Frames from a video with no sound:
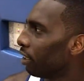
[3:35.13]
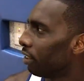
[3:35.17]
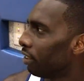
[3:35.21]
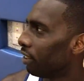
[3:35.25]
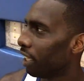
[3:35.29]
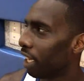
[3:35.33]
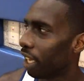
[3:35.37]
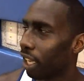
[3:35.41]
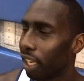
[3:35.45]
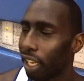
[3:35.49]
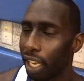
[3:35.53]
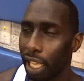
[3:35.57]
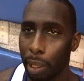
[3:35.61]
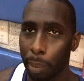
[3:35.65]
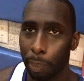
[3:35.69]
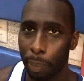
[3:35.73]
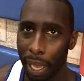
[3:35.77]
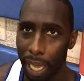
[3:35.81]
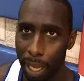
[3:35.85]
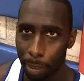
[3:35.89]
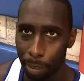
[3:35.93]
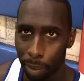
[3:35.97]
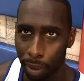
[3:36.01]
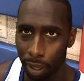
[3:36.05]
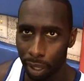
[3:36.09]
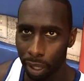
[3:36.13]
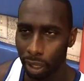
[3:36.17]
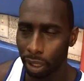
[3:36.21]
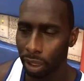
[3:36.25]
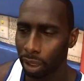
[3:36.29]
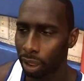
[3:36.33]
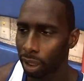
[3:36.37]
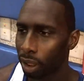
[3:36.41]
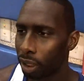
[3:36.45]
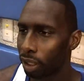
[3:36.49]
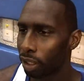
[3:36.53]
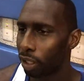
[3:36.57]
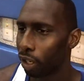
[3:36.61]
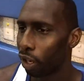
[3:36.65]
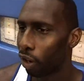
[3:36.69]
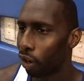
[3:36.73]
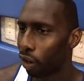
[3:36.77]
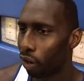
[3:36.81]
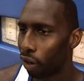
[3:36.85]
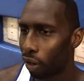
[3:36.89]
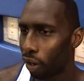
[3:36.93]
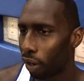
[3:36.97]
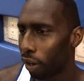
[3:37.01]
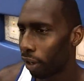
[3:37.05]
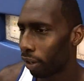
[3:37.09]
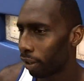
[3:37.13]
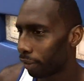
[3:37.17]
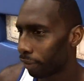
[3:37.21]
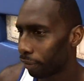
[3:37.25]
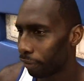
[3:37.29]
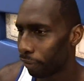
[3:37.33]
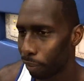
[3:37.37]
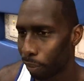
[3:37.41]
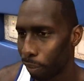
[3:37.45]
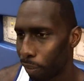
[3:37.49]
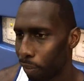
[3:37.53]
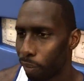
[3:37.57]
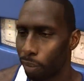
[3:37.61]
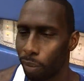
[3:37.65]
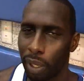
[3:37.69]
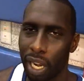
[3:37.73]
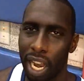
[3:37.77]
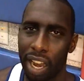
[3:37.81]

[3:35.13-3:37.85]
to sell a paper or for